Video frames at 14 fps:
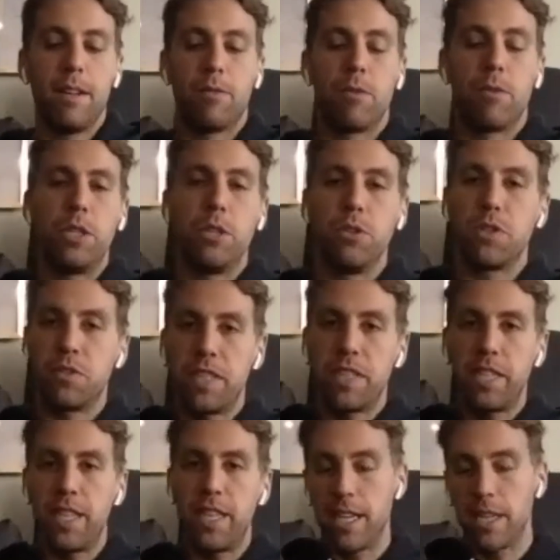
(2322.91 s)
reduced
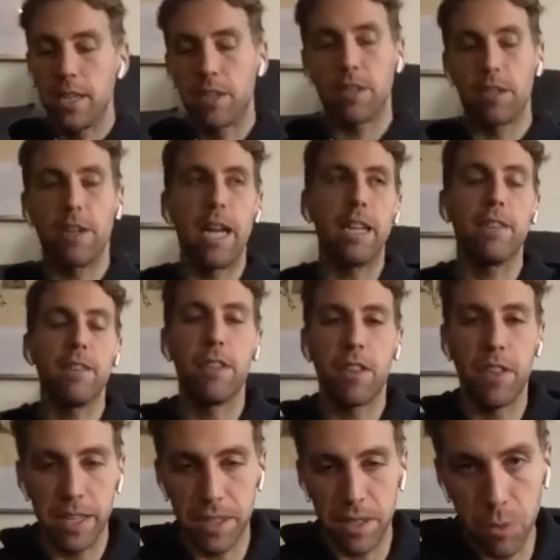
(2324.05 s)
fatigue, or any of the
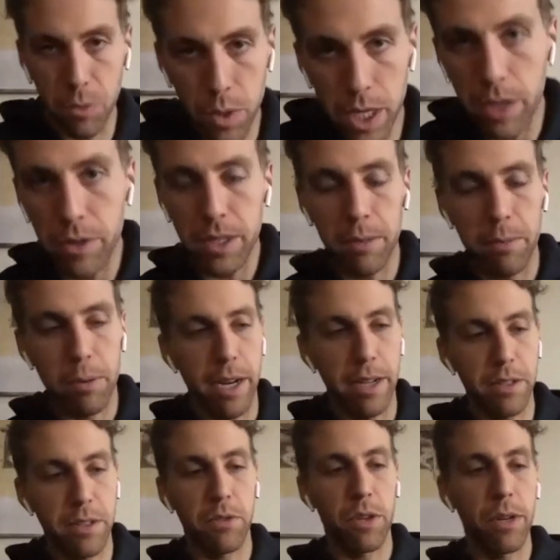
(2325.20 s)
things that we use the
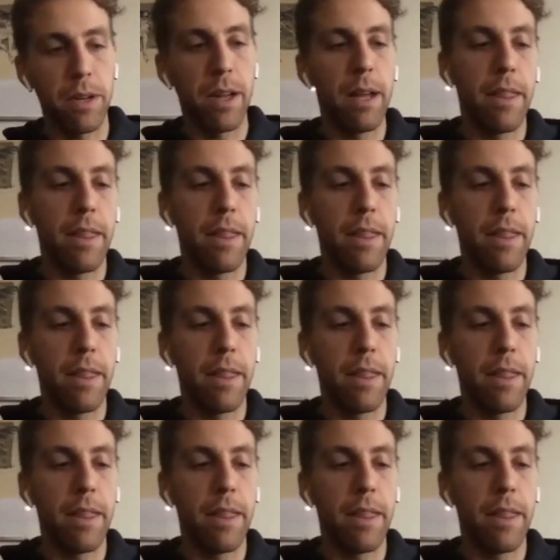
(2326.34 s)
products for.